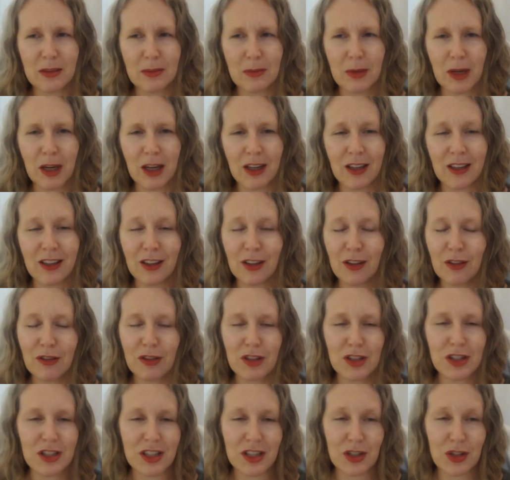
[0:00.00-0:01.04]
by a
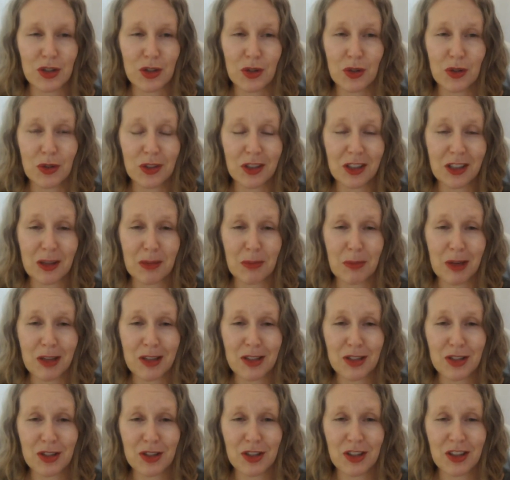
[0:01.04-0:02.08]
lovely teacher called Dick and
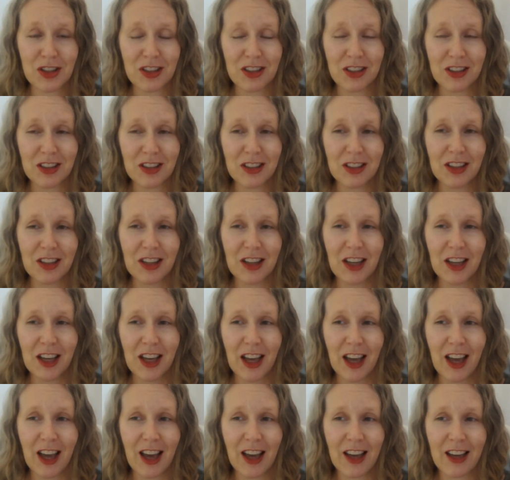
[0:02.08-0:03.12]
Bettinger.
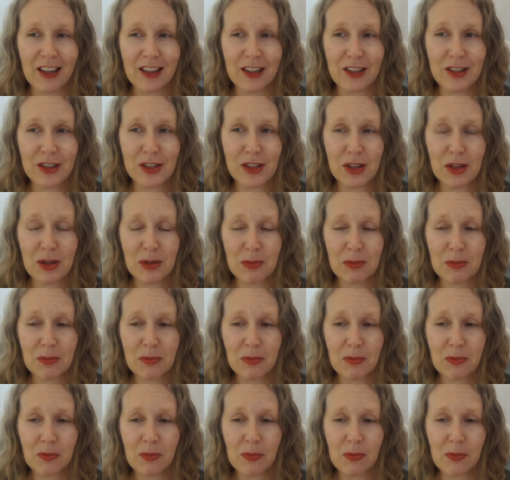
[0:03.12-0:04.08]
And